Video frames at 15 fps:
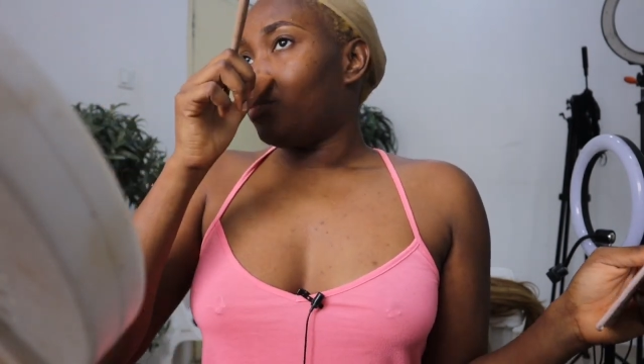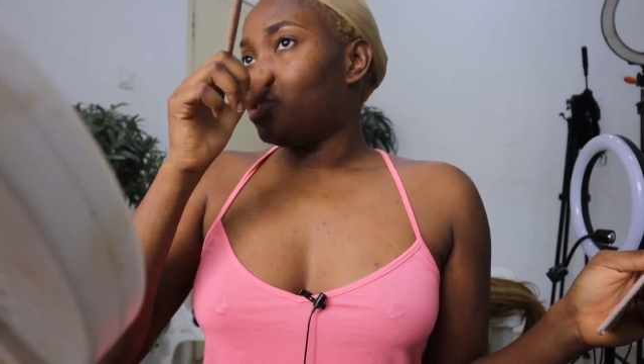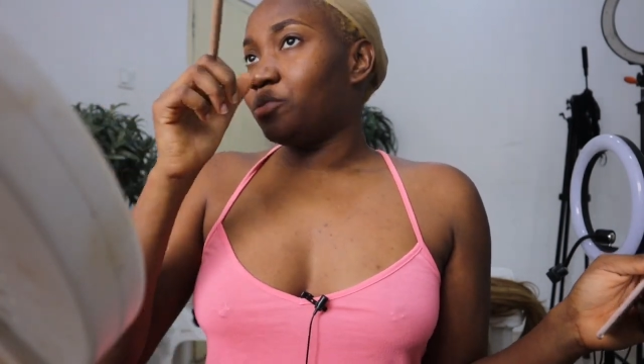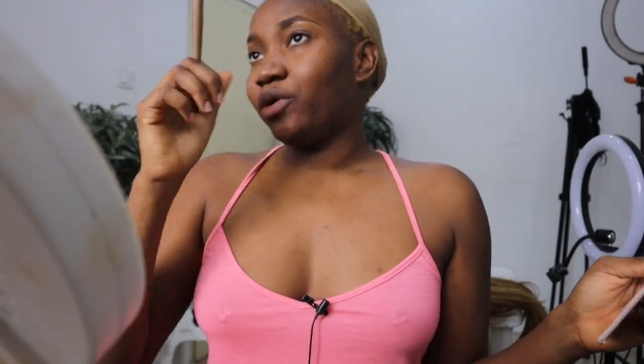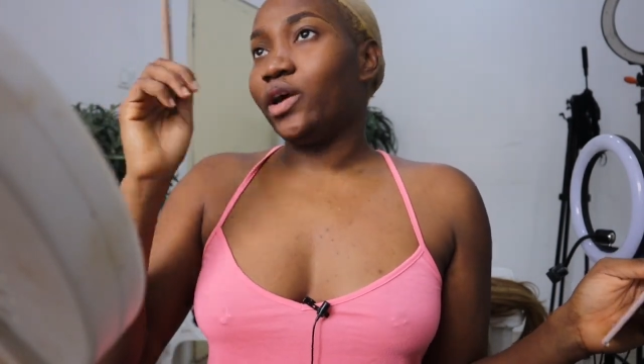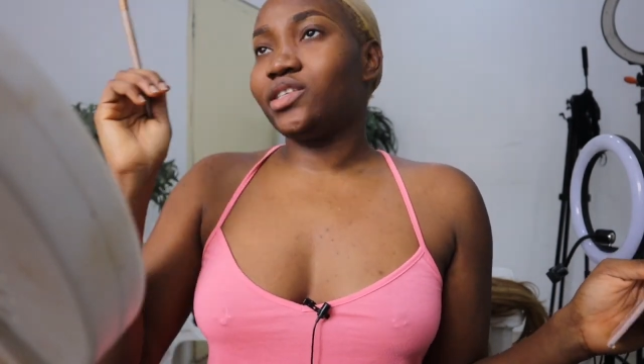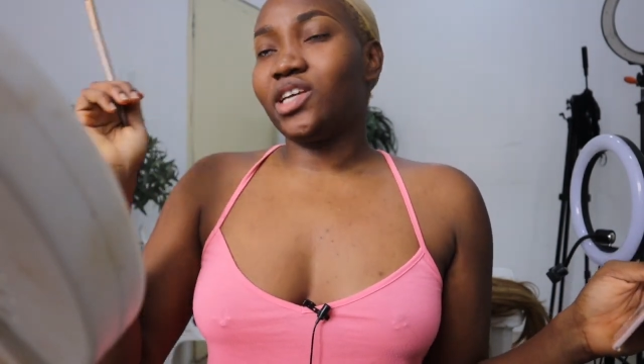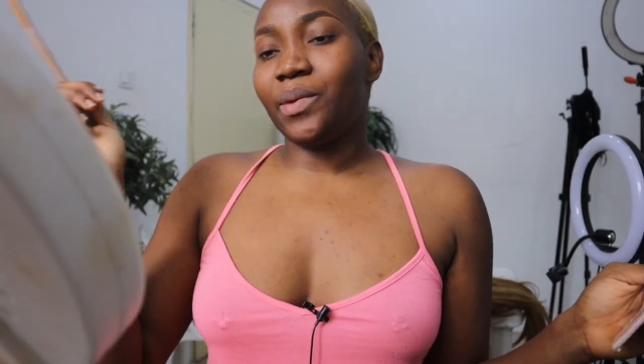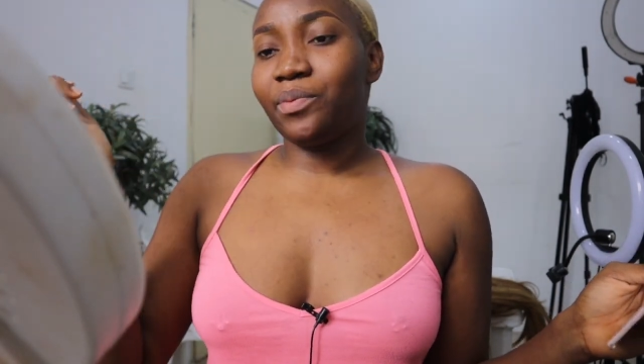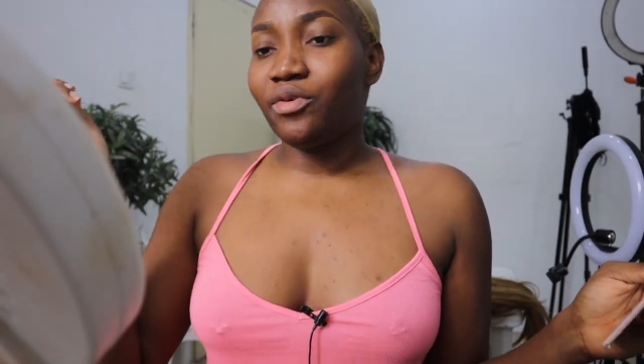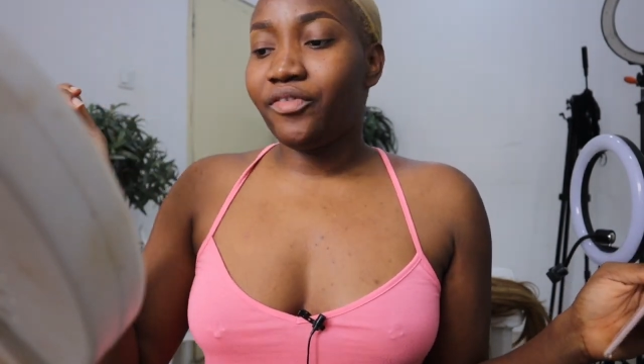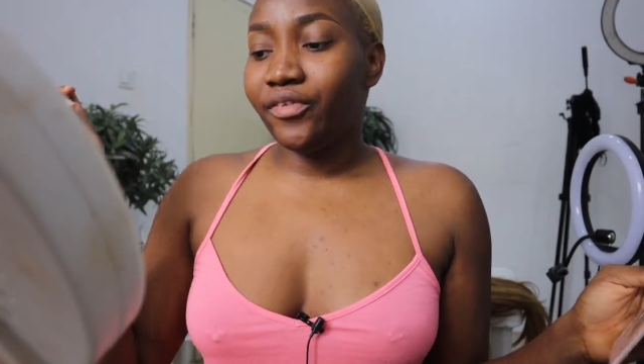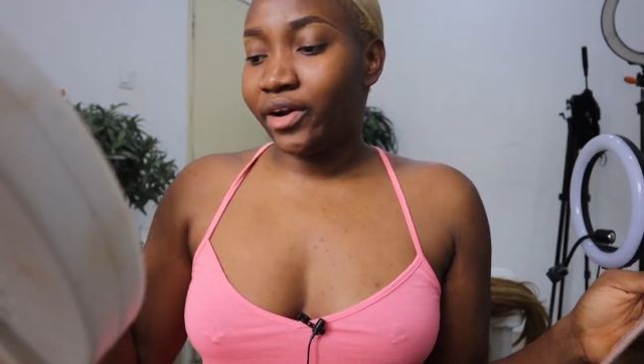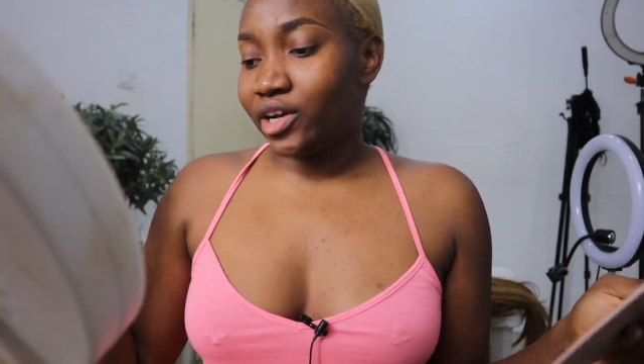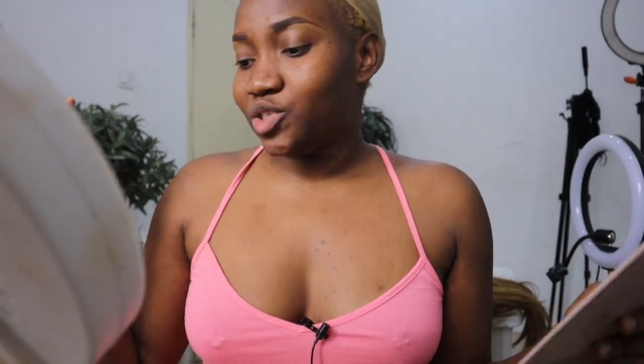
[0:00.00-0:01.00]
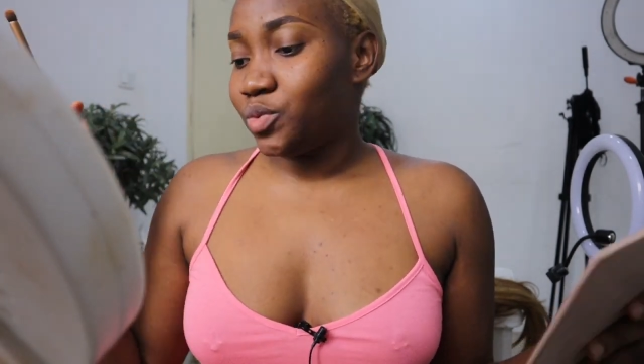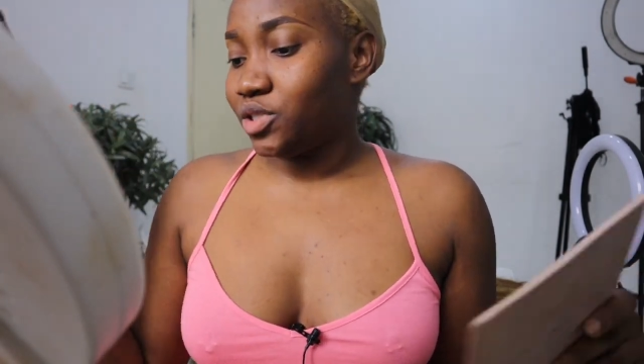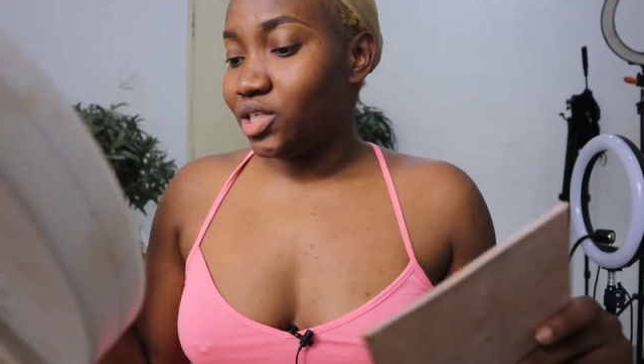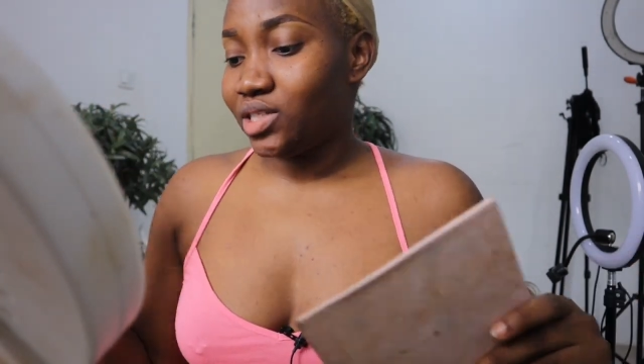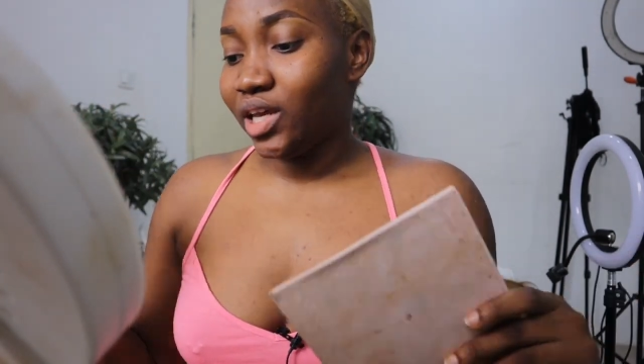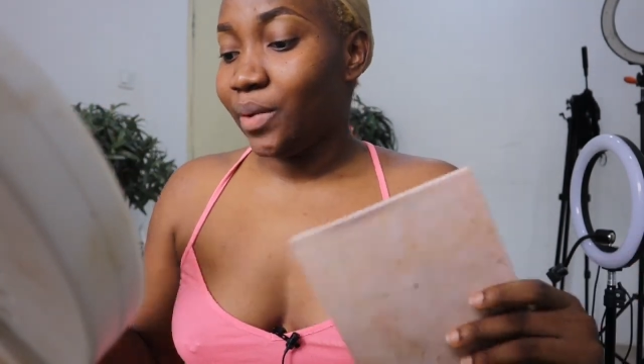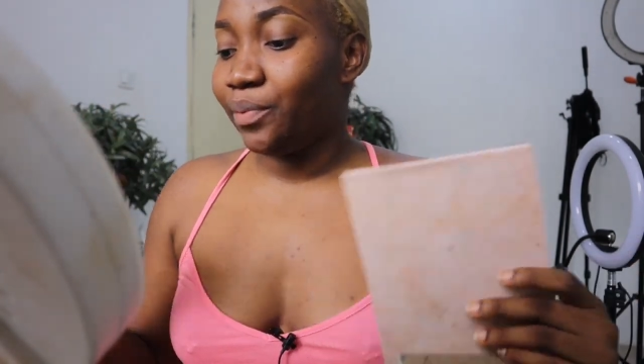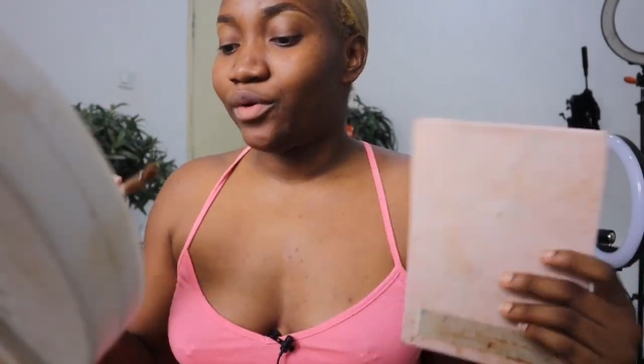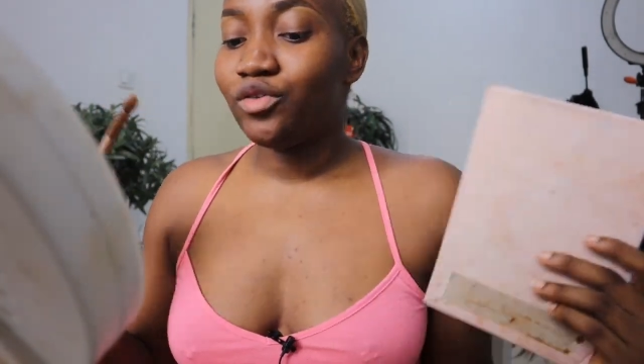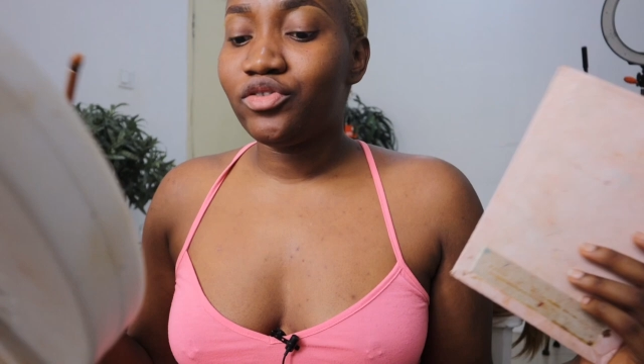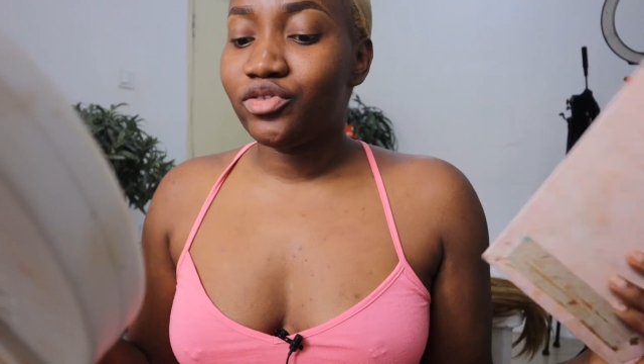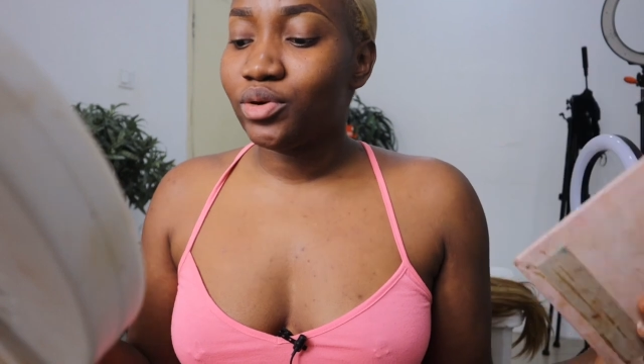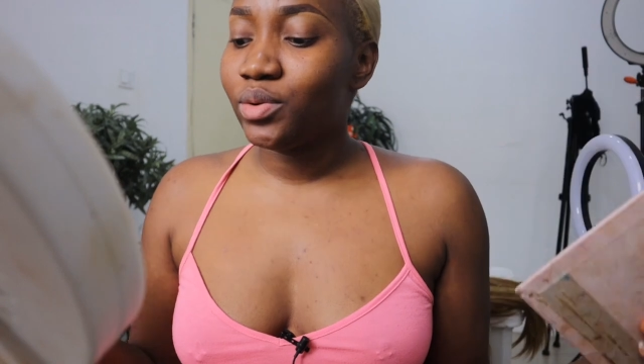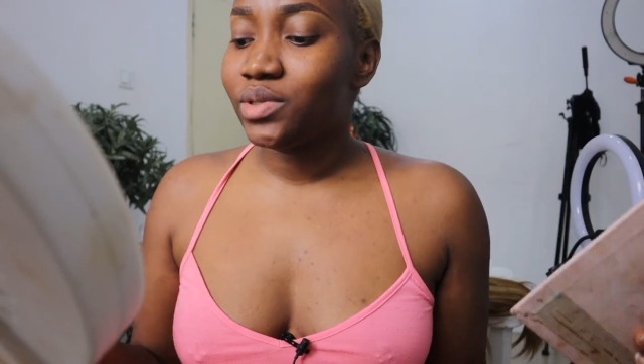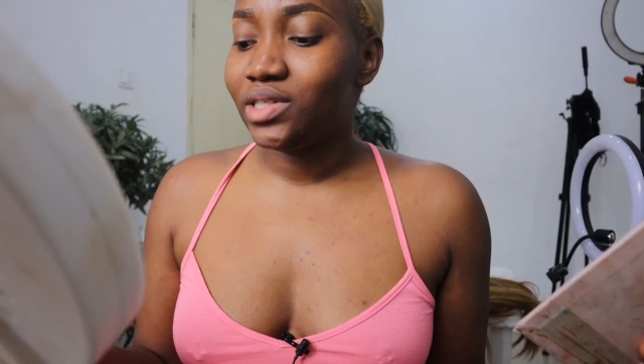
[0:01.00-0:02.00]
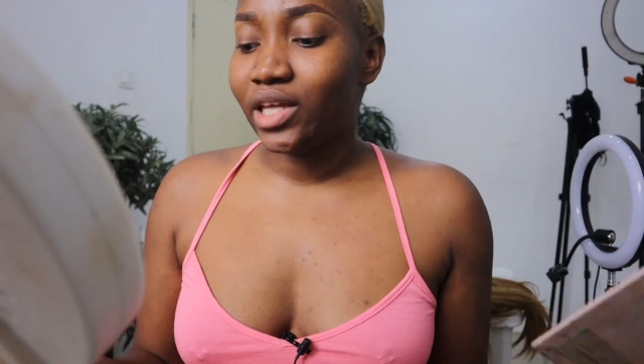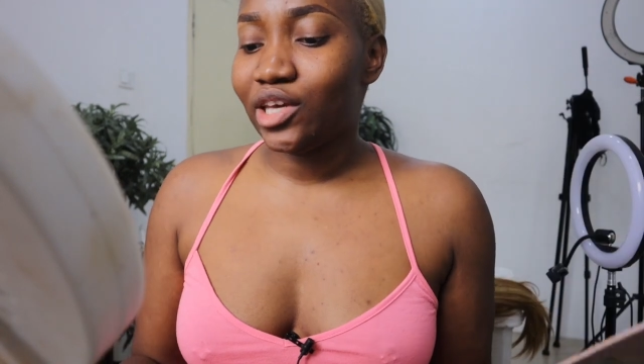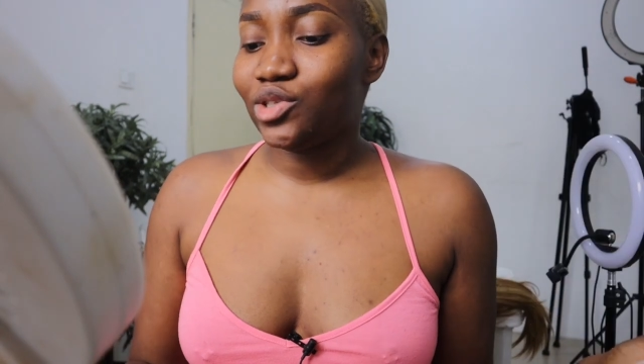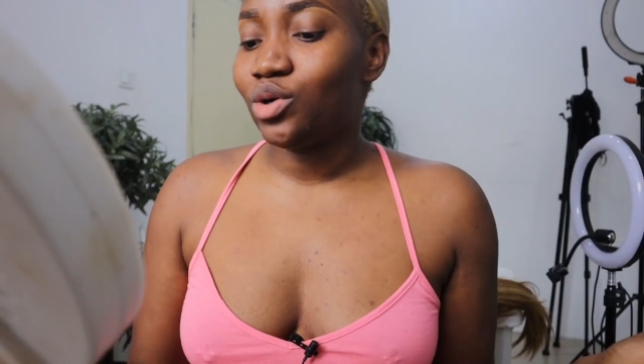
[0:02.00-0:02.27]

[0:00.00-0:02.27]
Tomorrow is April 1st, which is April Fool's Day.